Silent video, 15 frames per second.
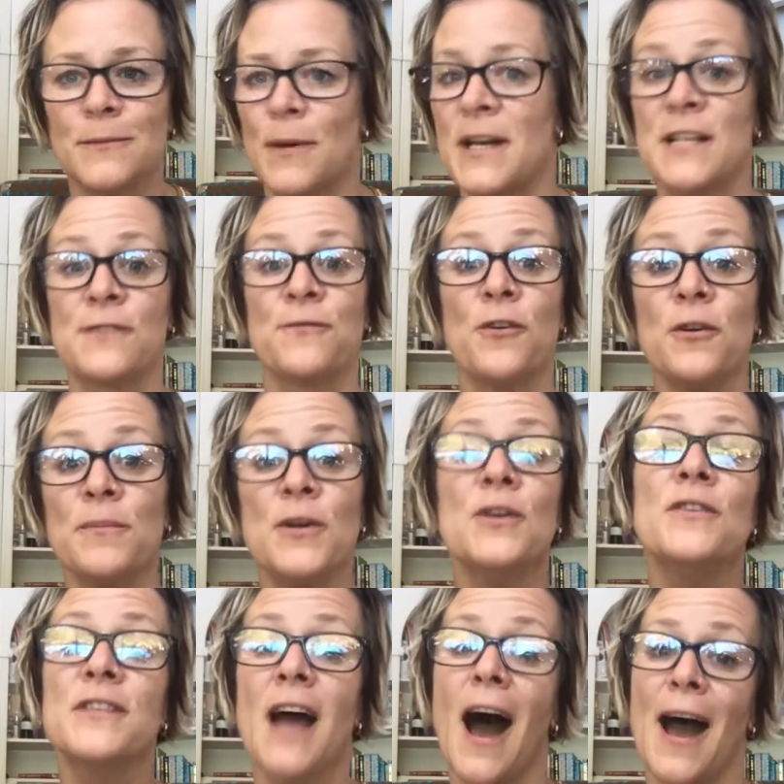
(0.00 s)
when it's full
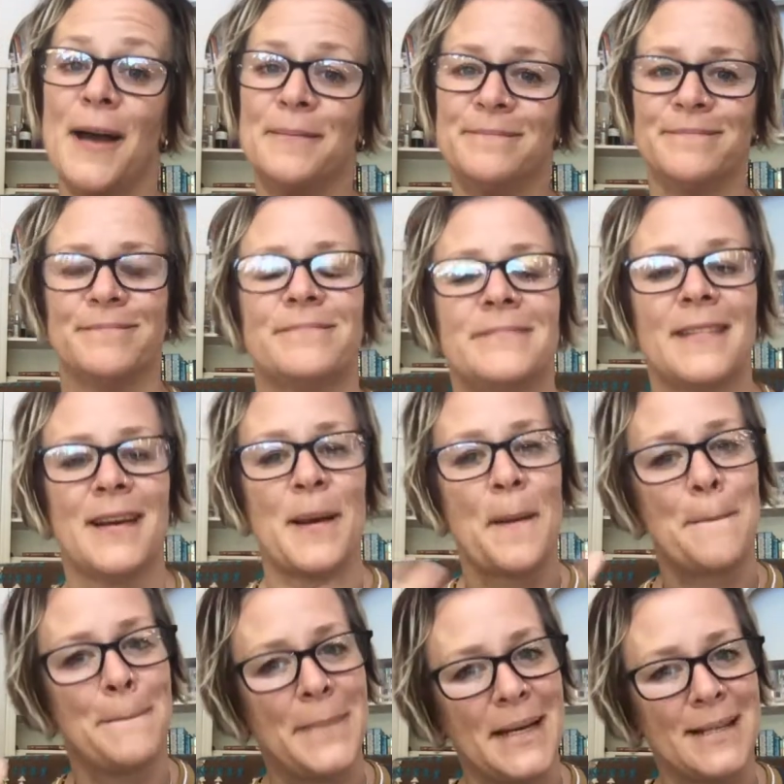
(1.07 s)
moon time.
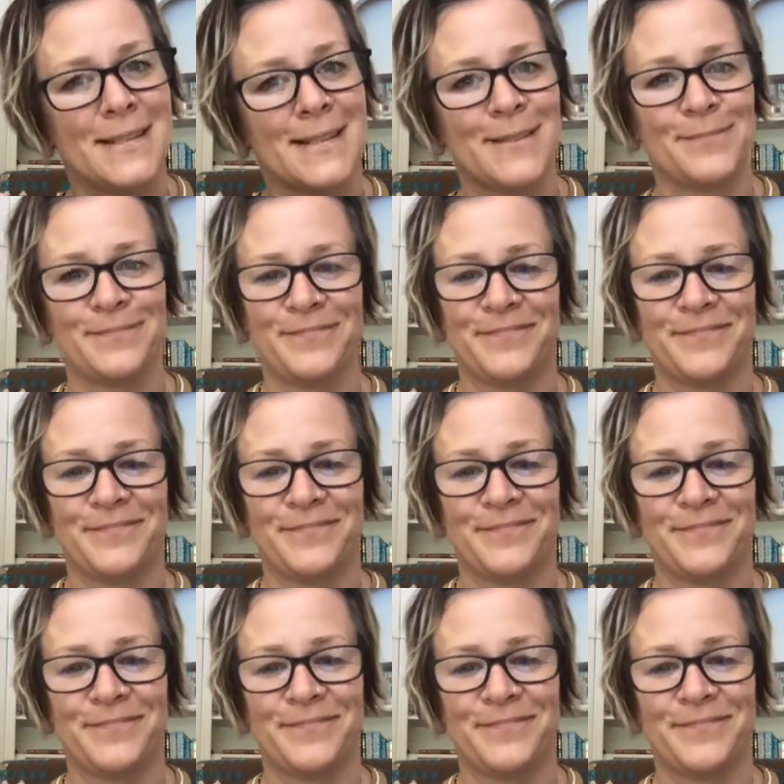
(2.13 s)
Peace.